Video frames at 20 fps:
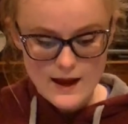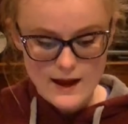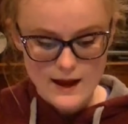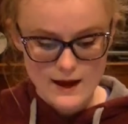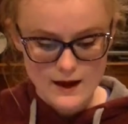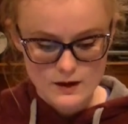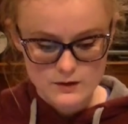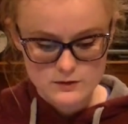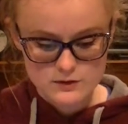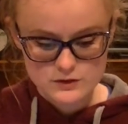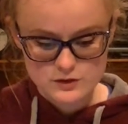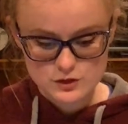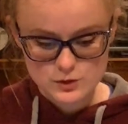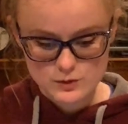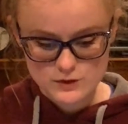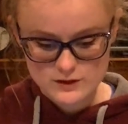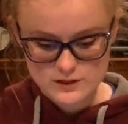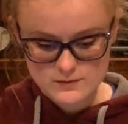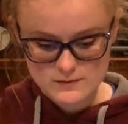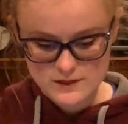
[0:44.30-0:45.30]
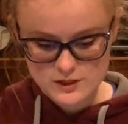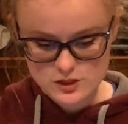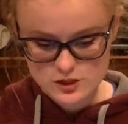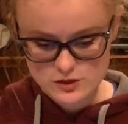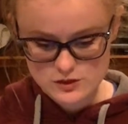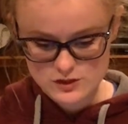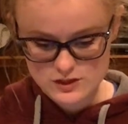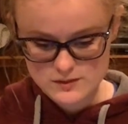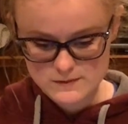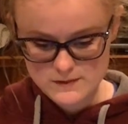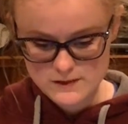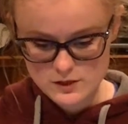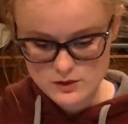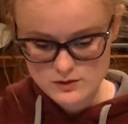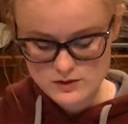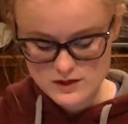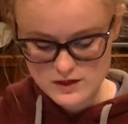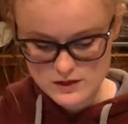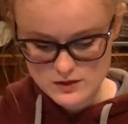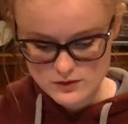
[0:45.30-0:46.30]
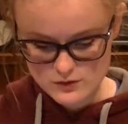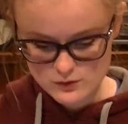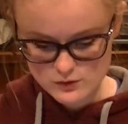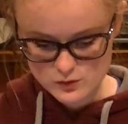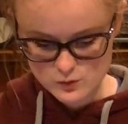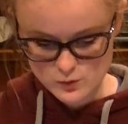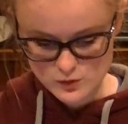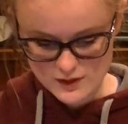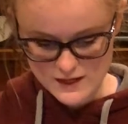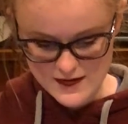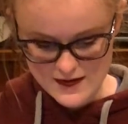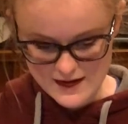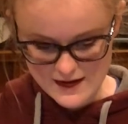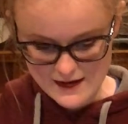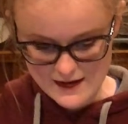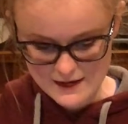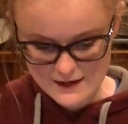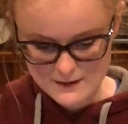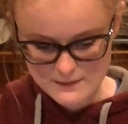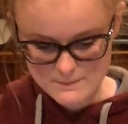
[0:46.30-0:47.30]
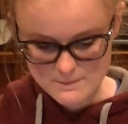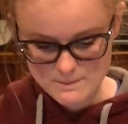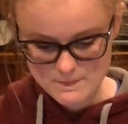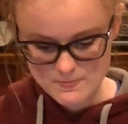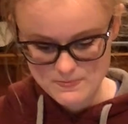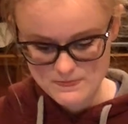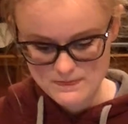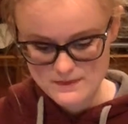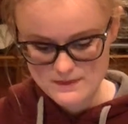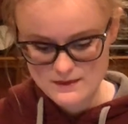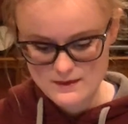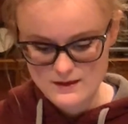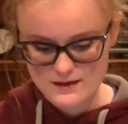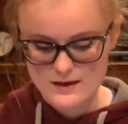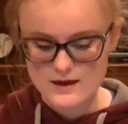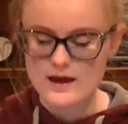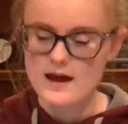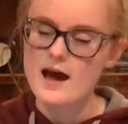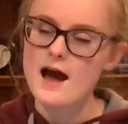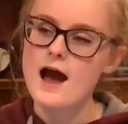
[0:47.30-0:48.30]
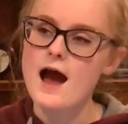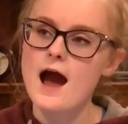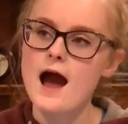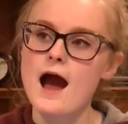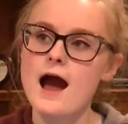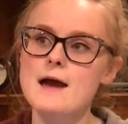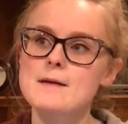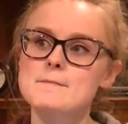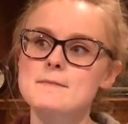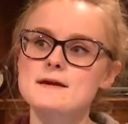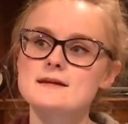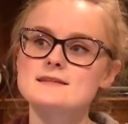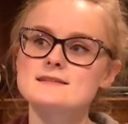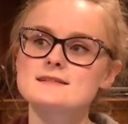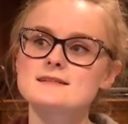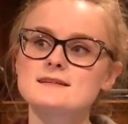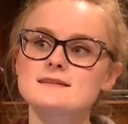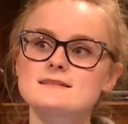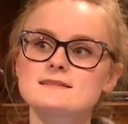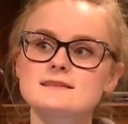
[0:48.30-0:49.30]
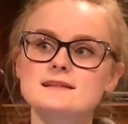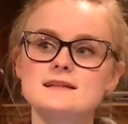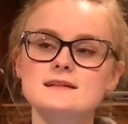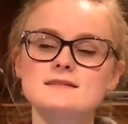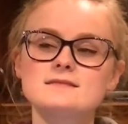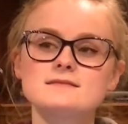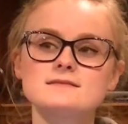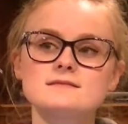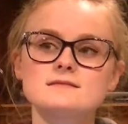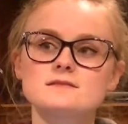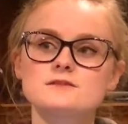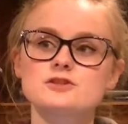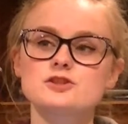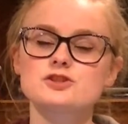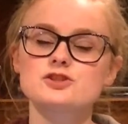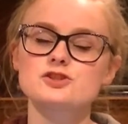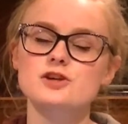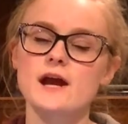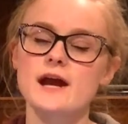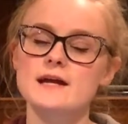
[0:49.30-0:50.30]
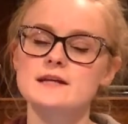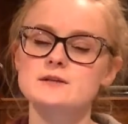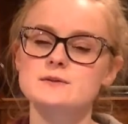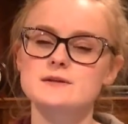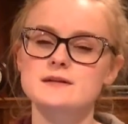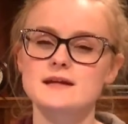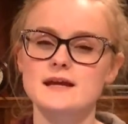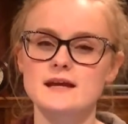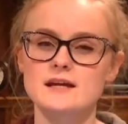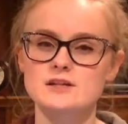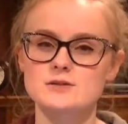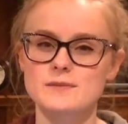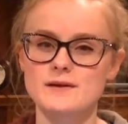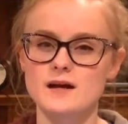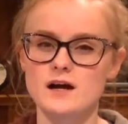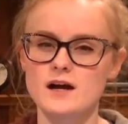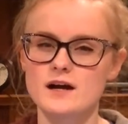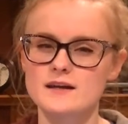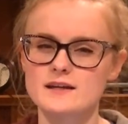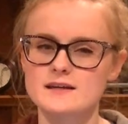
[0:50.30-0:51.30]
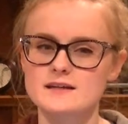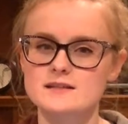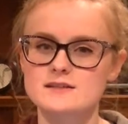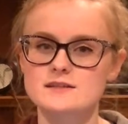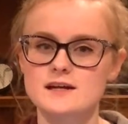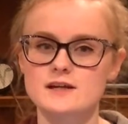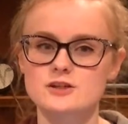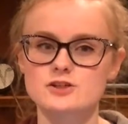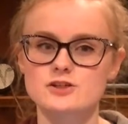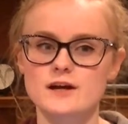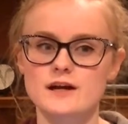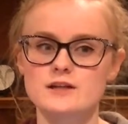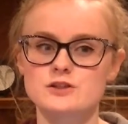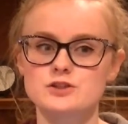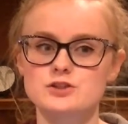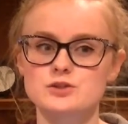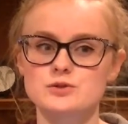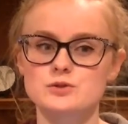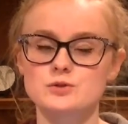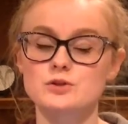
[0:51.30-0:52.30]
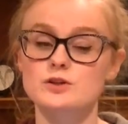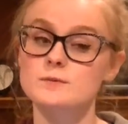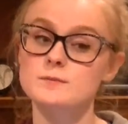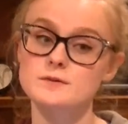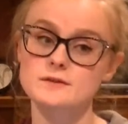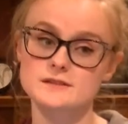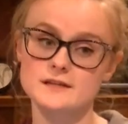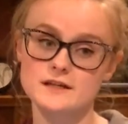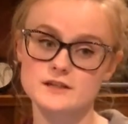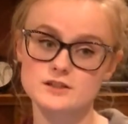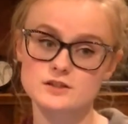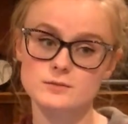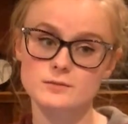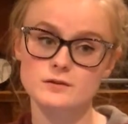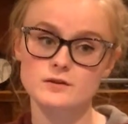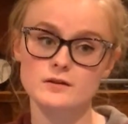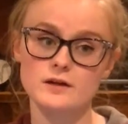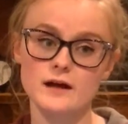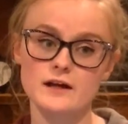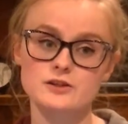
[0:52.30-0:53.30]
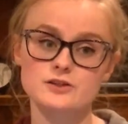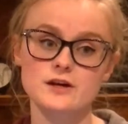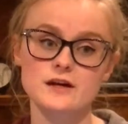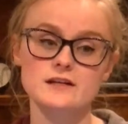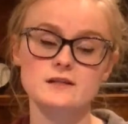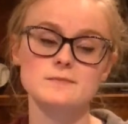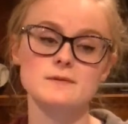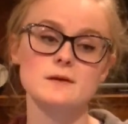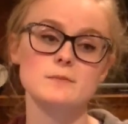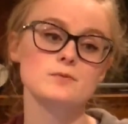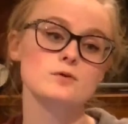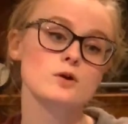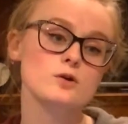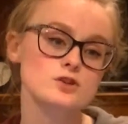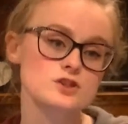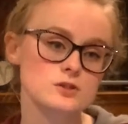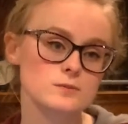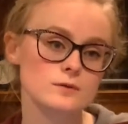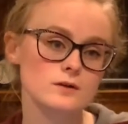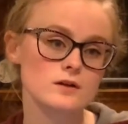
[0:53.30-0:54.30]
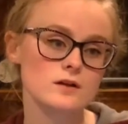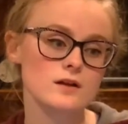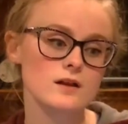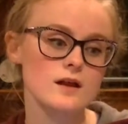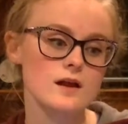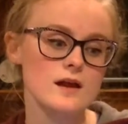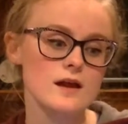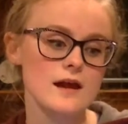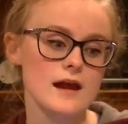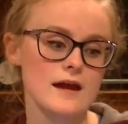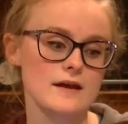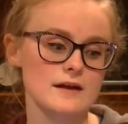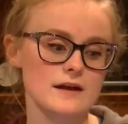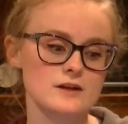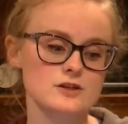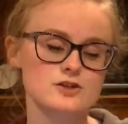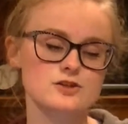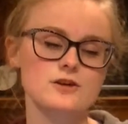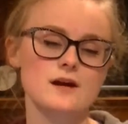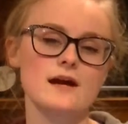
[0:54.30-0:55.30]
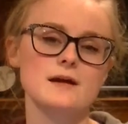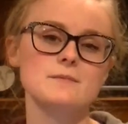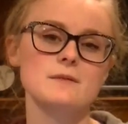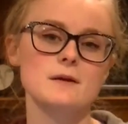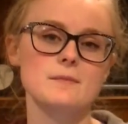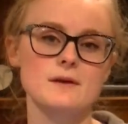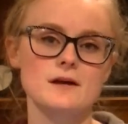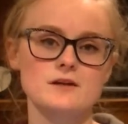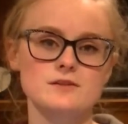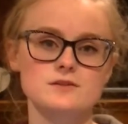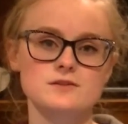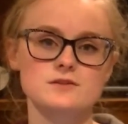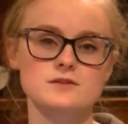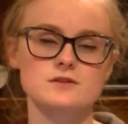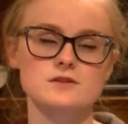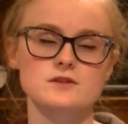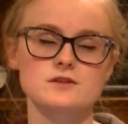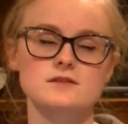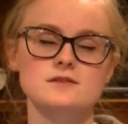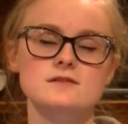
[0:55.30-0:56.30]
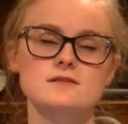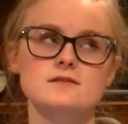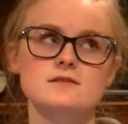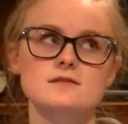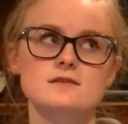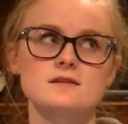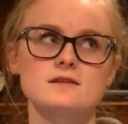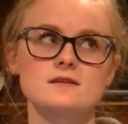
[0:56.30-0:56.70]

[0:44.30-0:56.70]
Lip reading: How did you work to make sure the speaker ethos were high? I basically just tried to engage my audience. I tried to look presentable. I tried to be approachable. And I tried my best to just